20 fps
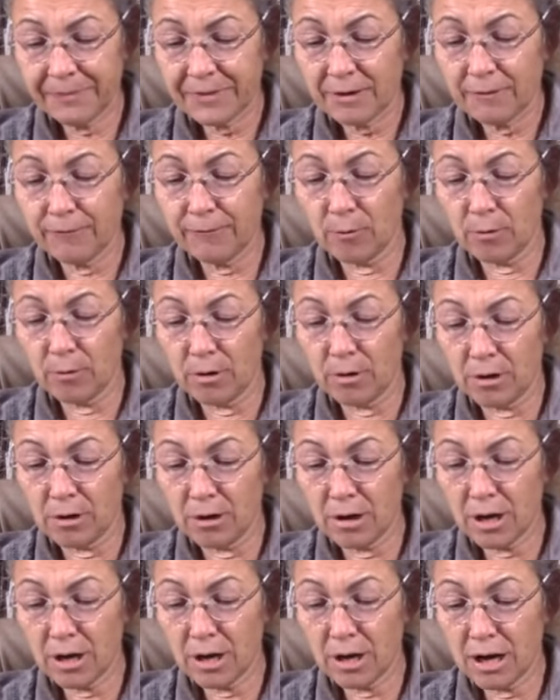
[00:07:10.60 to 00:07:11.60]

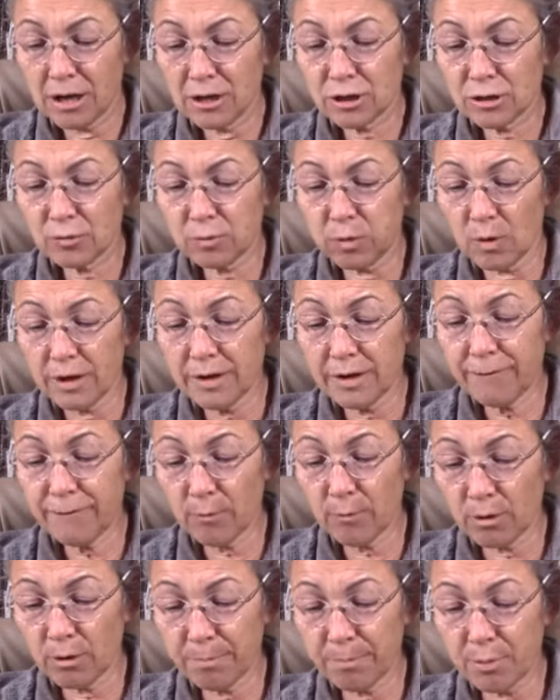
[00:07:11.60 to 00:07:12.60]
for
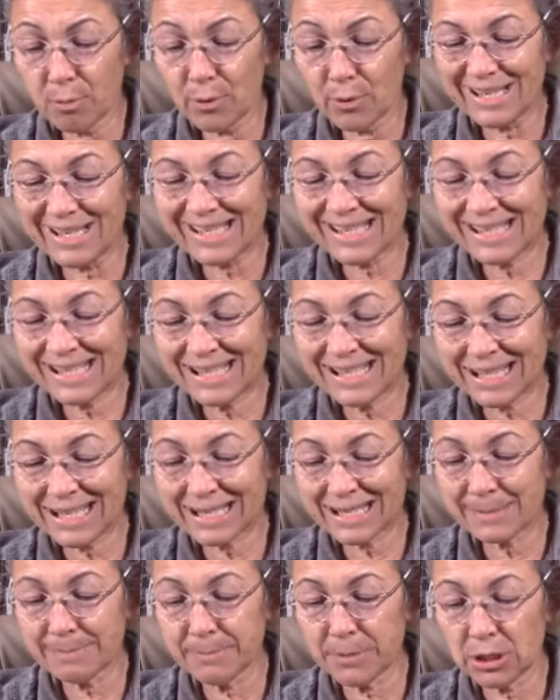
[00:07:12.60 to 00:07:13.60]

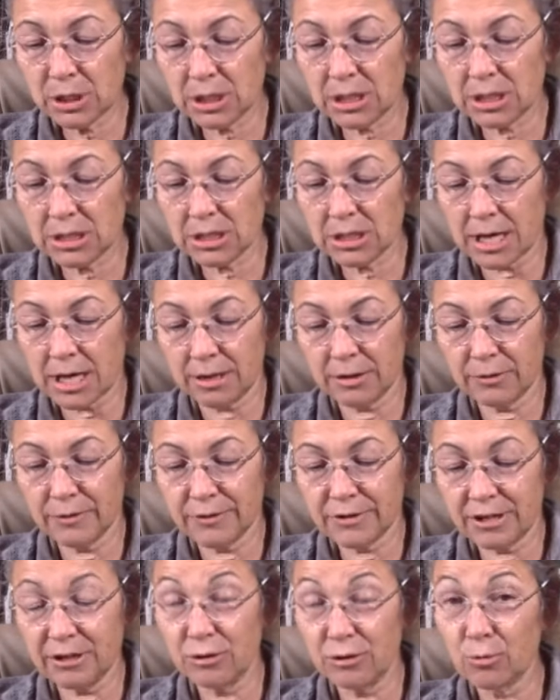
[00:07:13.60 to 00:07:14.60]
$24.6
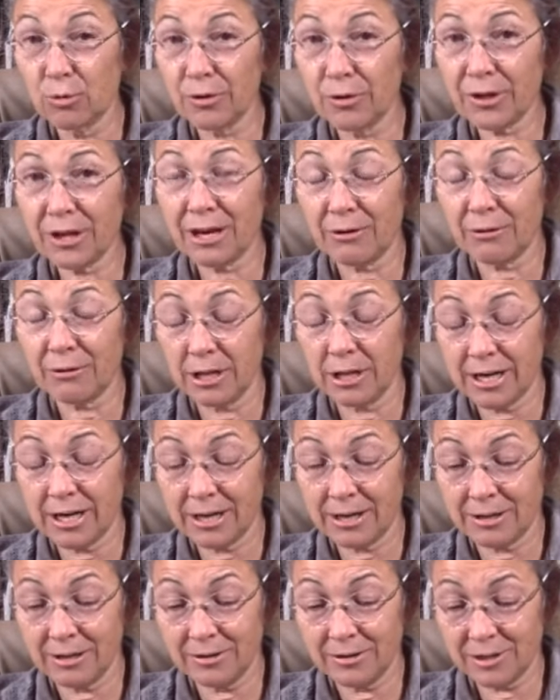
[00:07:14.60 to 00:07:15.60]
million in North Carolina
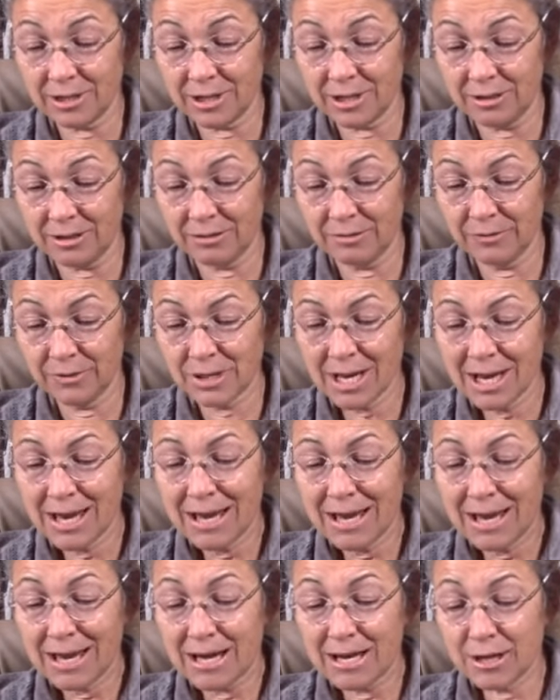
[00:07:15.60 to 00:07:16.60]
incentives
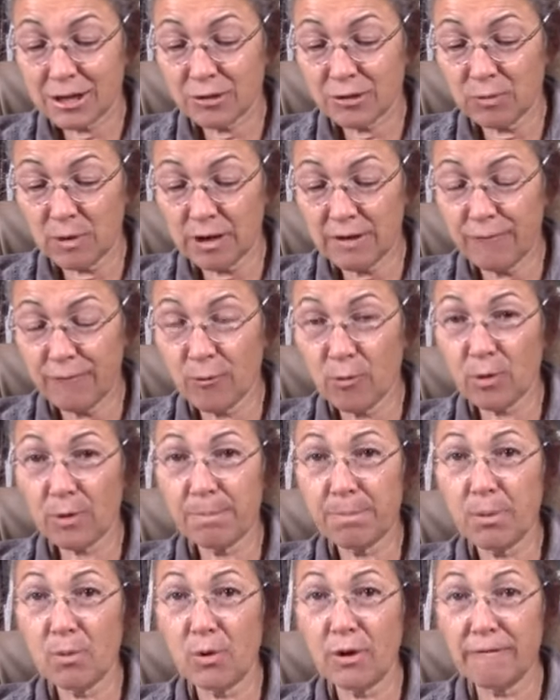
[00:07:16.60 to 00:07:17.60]
and
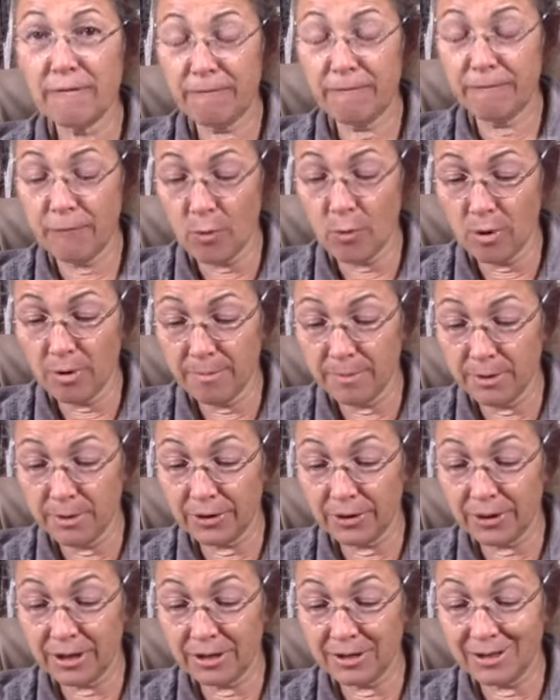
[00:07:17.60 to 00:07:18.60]
$24.4
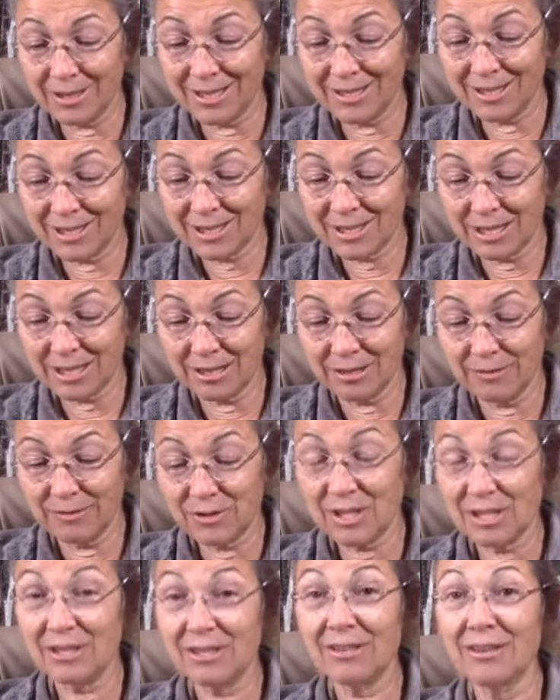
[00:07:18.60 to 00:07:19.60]
million
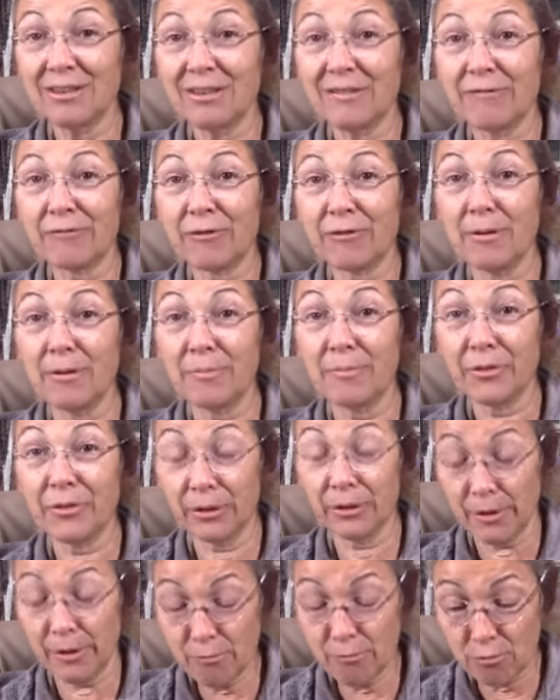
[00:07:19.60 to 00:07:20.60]
incentives from the
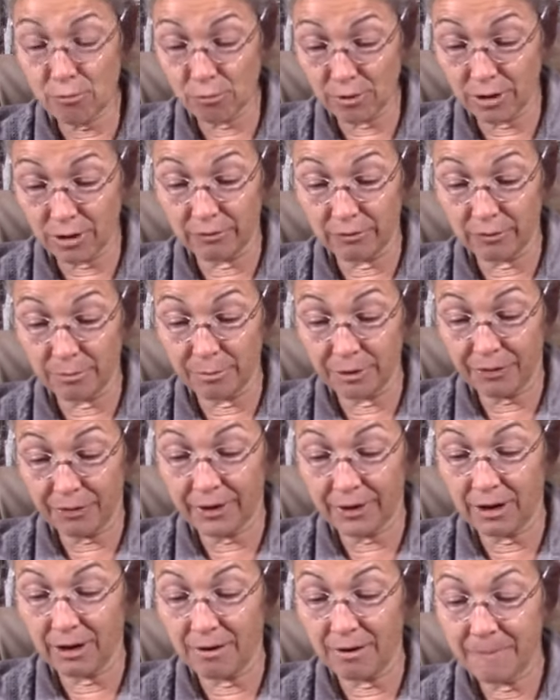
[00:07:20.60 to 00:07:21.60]
local government
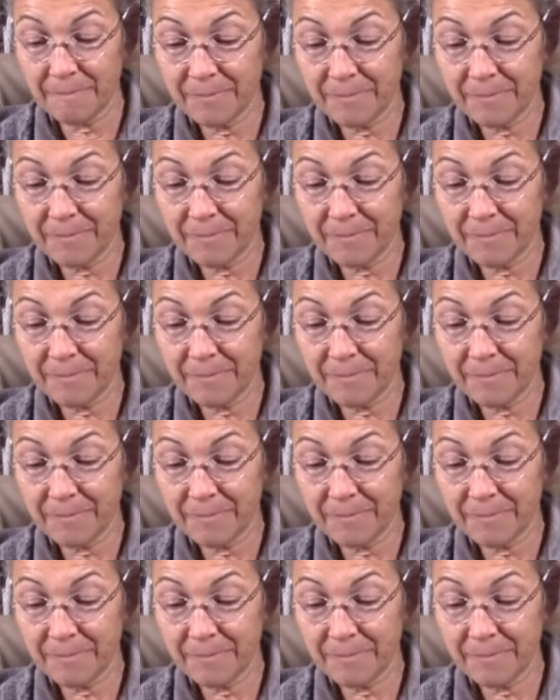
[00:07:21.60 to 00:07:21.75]
there